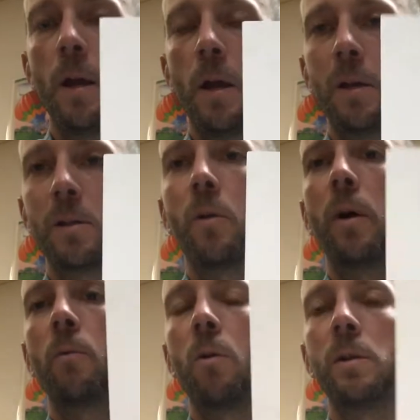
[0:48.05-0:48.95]
So
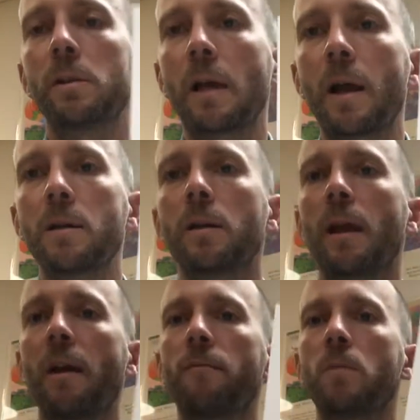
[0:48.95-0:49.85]
on one side you're going
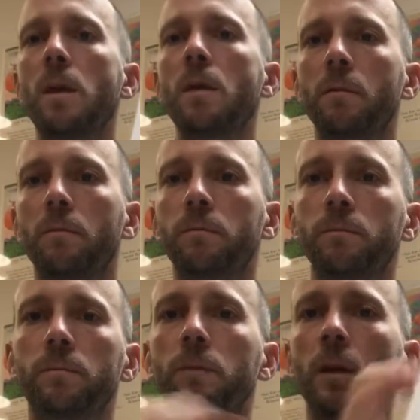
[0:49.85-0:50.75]
to have me,
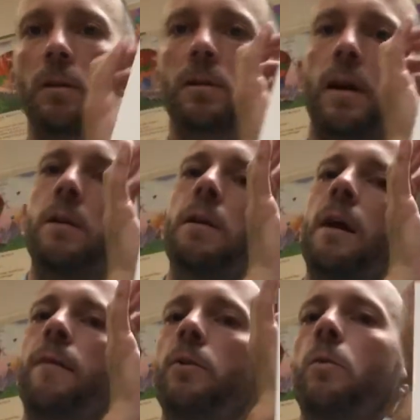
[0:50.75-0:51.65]
the other side you're going to
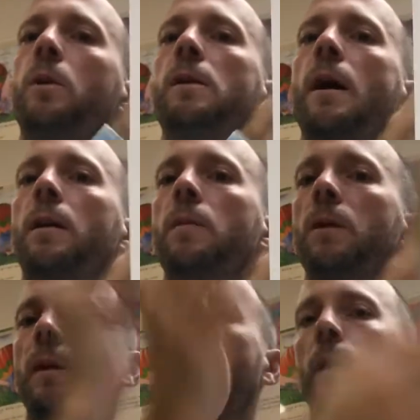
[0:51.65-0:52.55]
have your Word
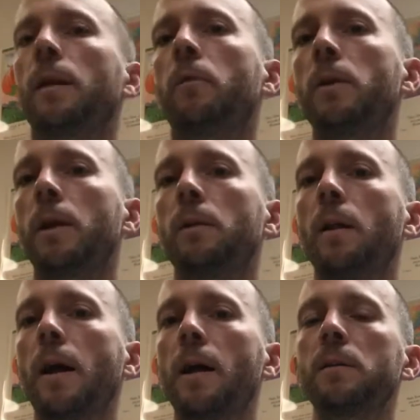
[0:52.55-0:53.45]
document, kind of like we did in
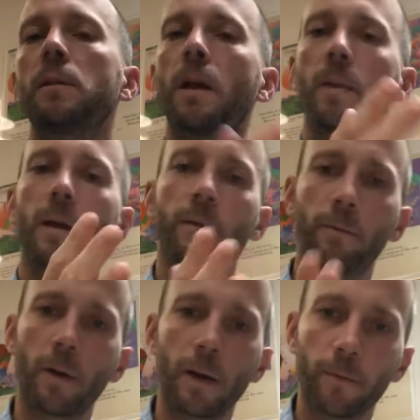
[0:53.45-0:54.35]
class, and then
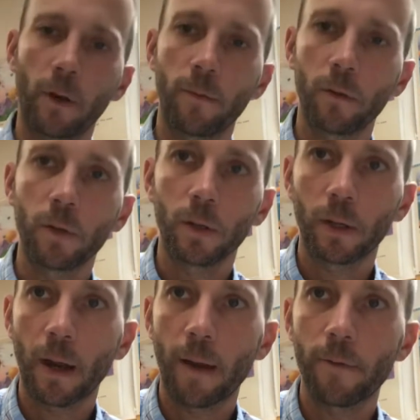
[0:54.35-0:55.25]
right in front of you you're
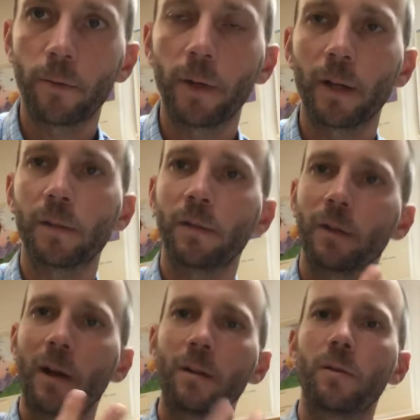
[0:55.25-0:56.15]
going to have your reading. So you're
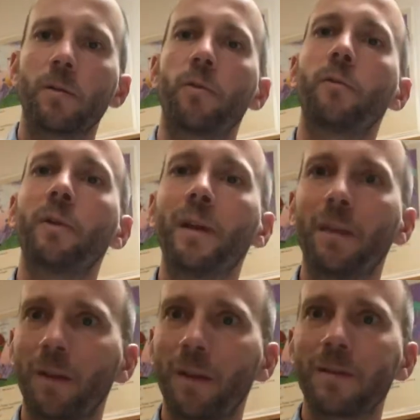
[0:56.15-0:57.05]
kind of doing three
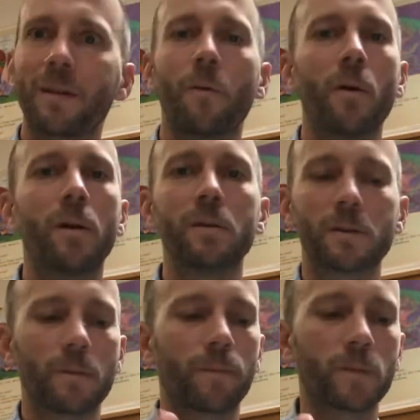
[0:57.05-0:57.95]
things at
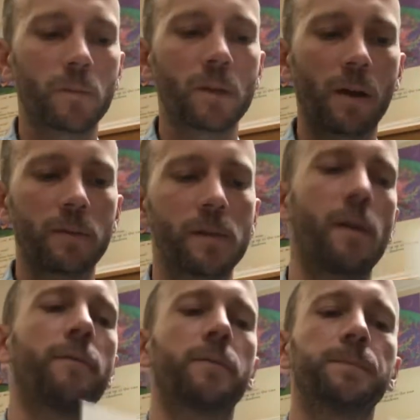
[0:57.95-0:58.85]
once. Some tough
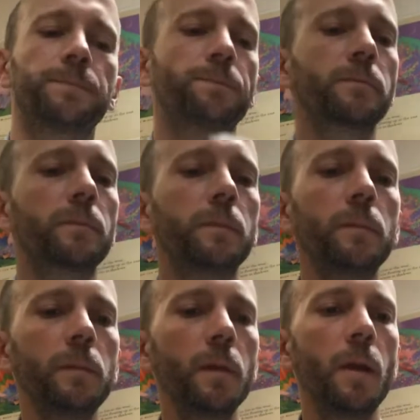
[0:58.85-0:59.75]
stuff.
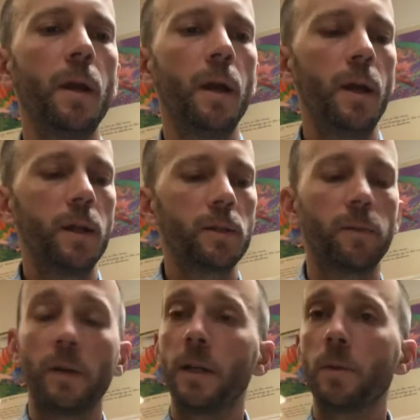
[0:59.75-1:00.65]
So
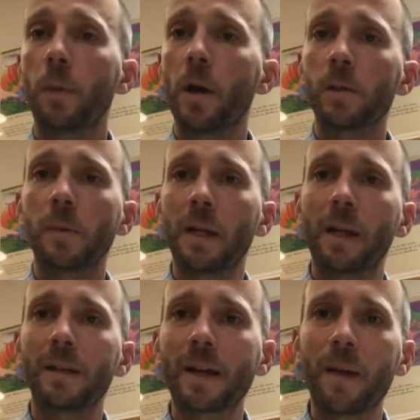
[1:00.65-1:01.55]
if you need to pause me at
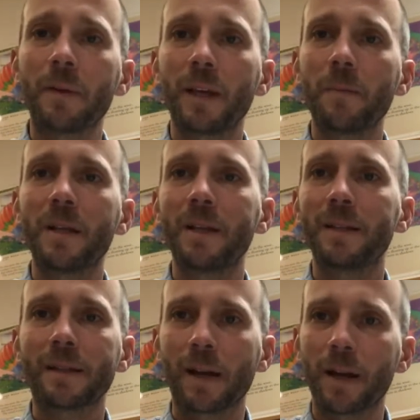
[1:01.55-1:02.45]
any time and get me
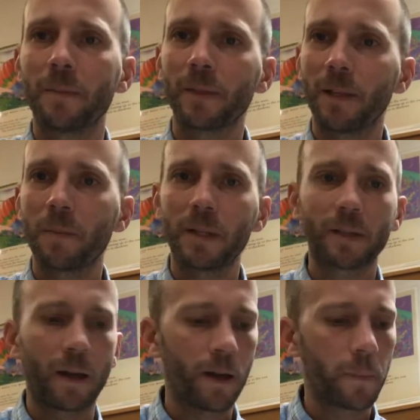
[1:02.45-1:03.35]
set up, get me
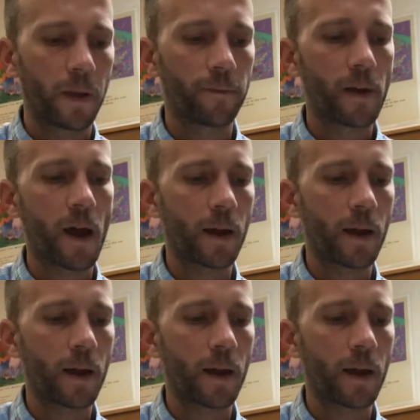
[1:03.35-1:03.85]
set up. If not,